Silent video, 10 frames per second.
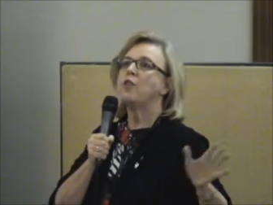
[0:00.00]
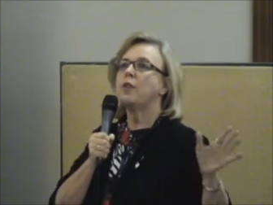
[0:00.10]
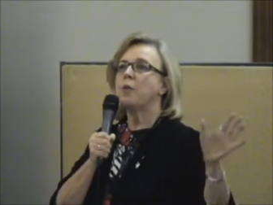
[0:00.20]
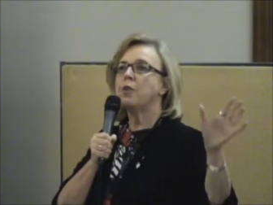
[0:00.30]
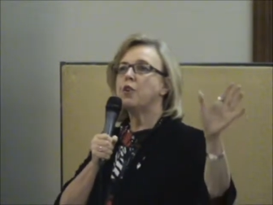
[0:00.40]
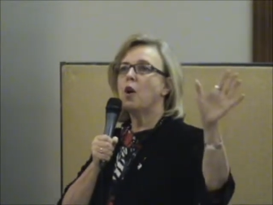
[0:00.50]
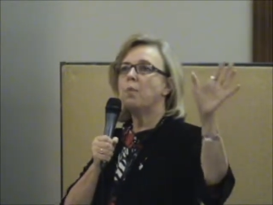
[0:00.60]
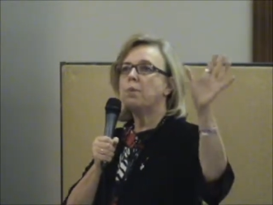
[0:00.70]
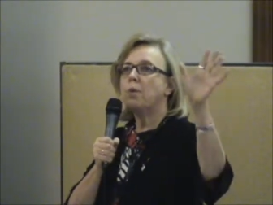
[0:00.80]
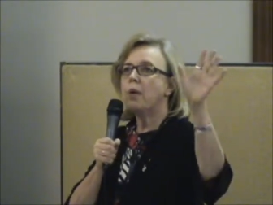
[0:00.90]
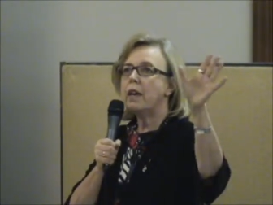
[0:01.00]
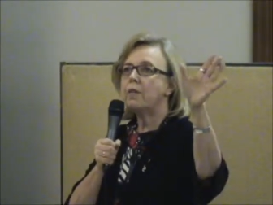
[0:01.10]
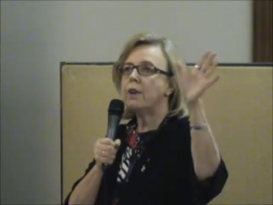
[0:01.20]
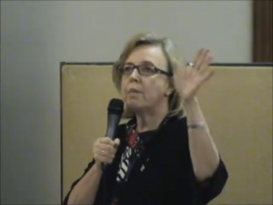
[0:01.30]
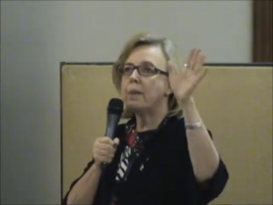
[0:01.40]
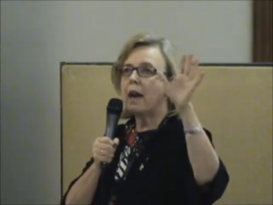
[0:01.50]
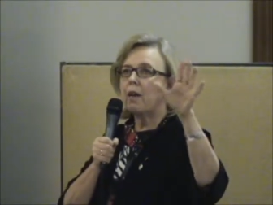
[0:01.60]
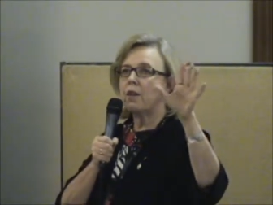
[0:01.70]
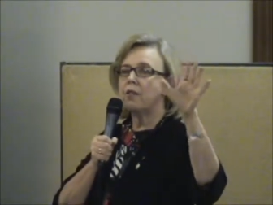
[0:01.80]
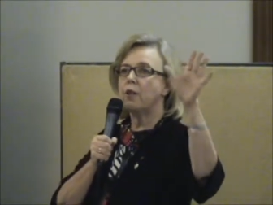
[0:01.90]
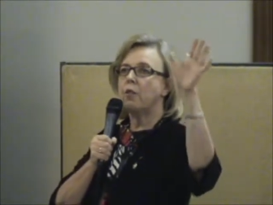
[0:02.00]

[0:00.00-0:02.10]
So there was no point of comparison